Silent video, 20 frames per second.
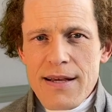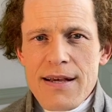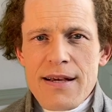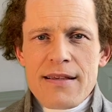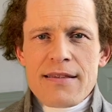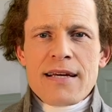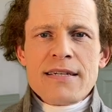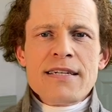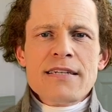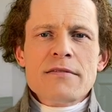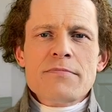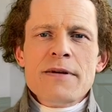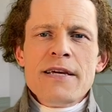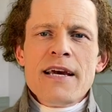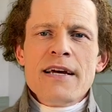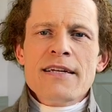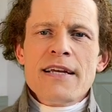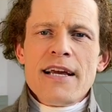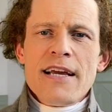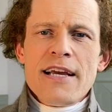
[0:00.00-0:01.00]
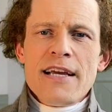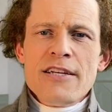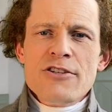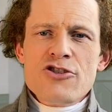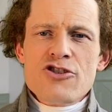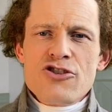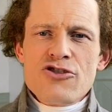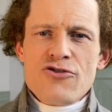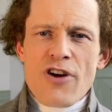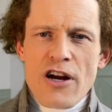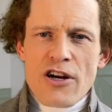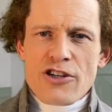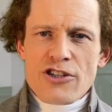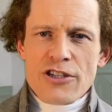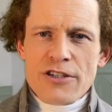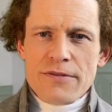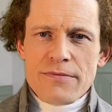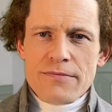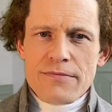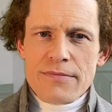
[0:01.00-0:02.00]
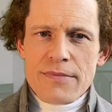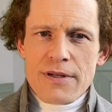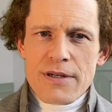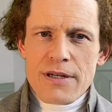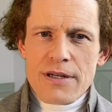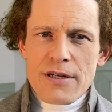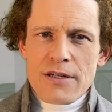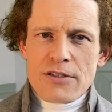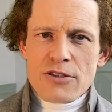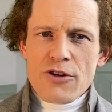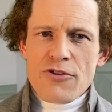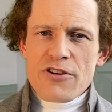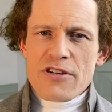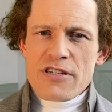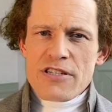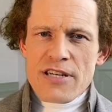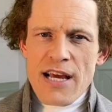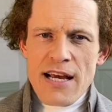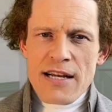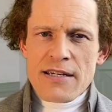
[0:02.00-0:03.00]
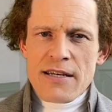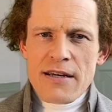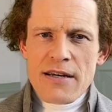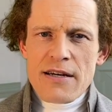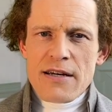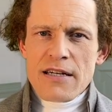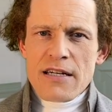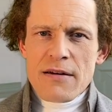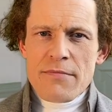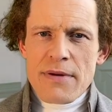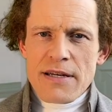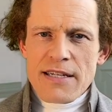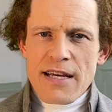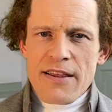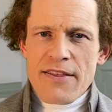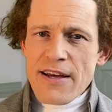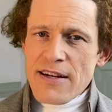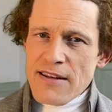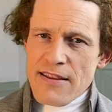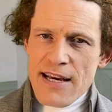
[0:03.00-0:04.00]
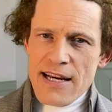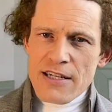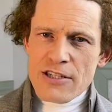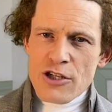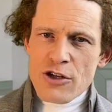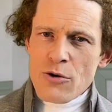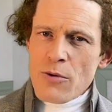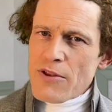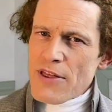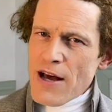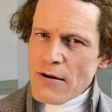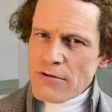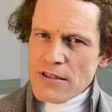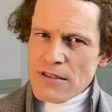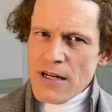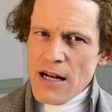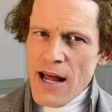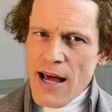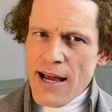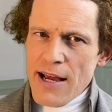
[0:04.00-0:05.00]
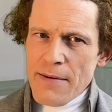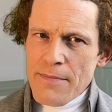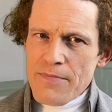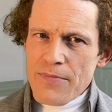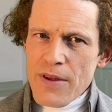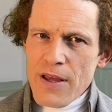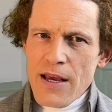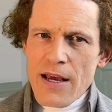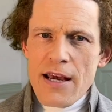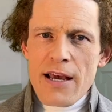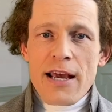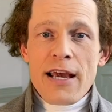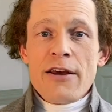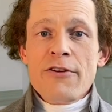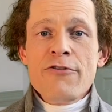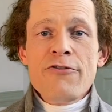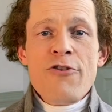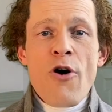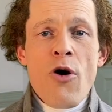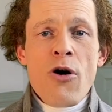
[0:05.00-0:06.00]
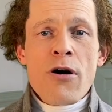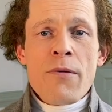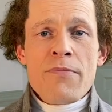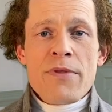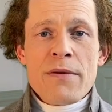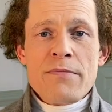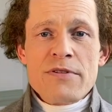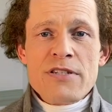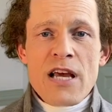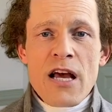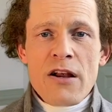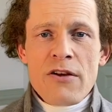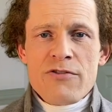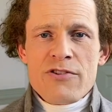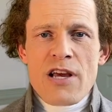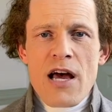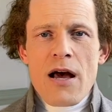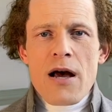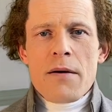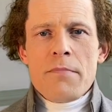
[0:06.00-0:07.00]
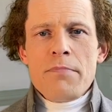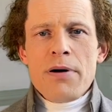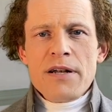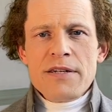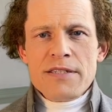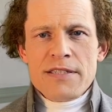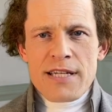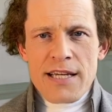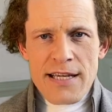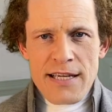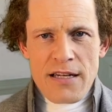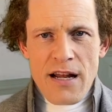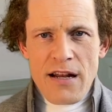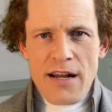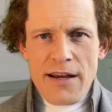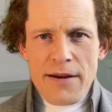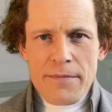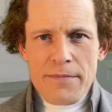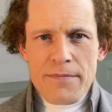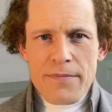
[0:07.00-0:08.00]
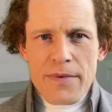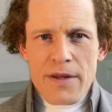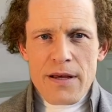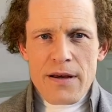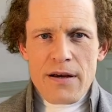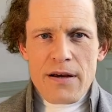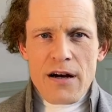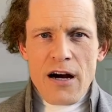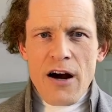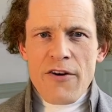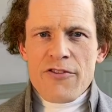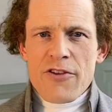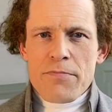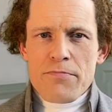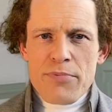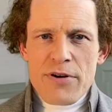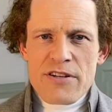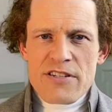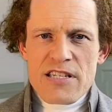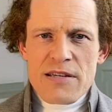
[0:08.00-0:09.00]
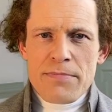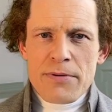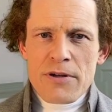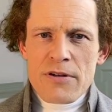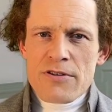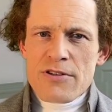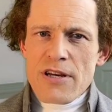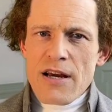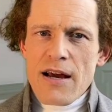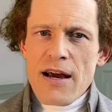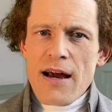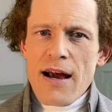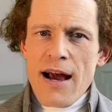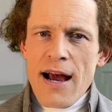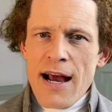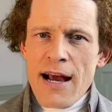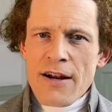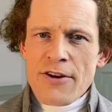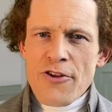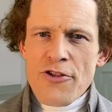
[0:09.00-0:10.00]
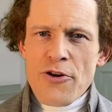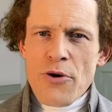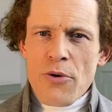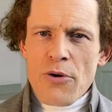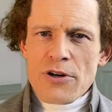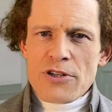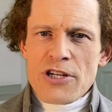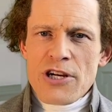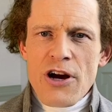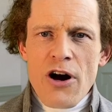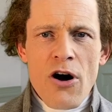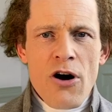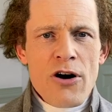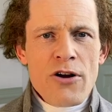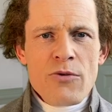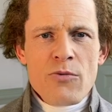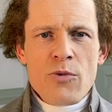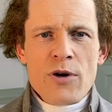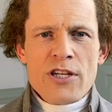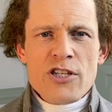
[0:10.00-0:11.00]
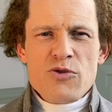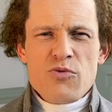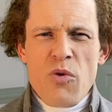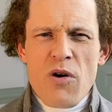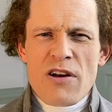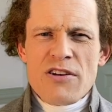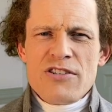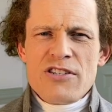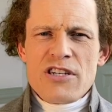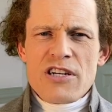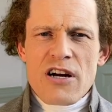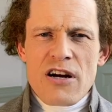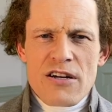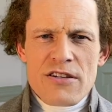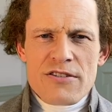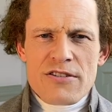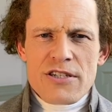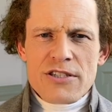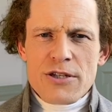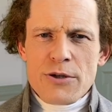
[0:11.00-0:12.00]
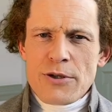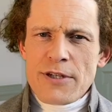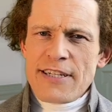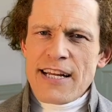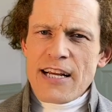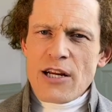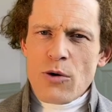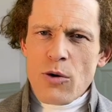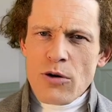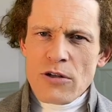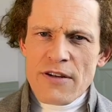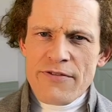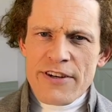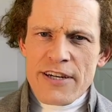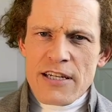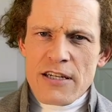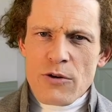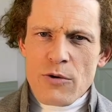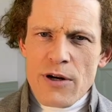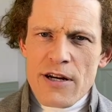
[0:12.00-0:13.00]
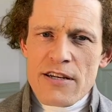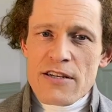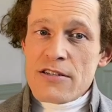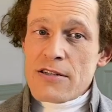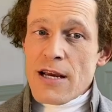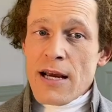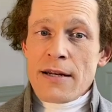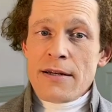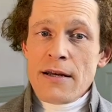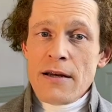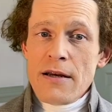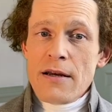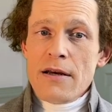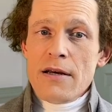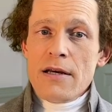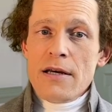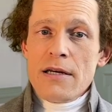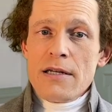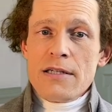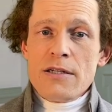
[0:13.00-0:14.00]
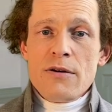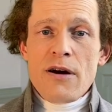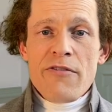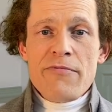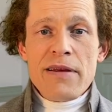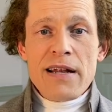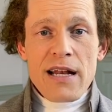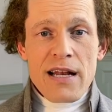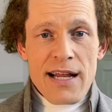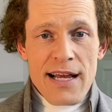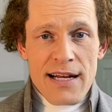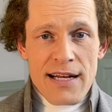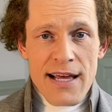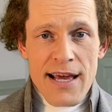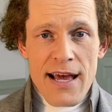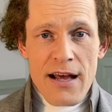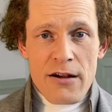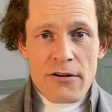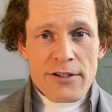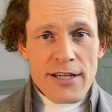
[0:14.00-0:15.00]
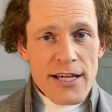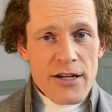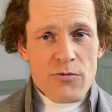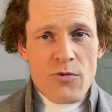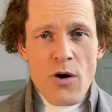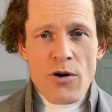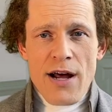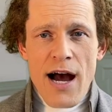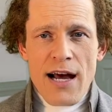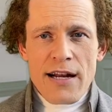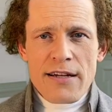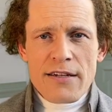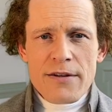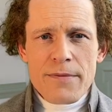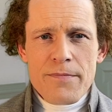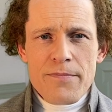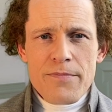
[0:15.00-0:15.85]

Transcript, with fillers: that it be an instruction to the said committee that they do without delay inform themselves particularly of the principles and authority on which was constituted a court of inquiry said to have been lately held in Rhode Island,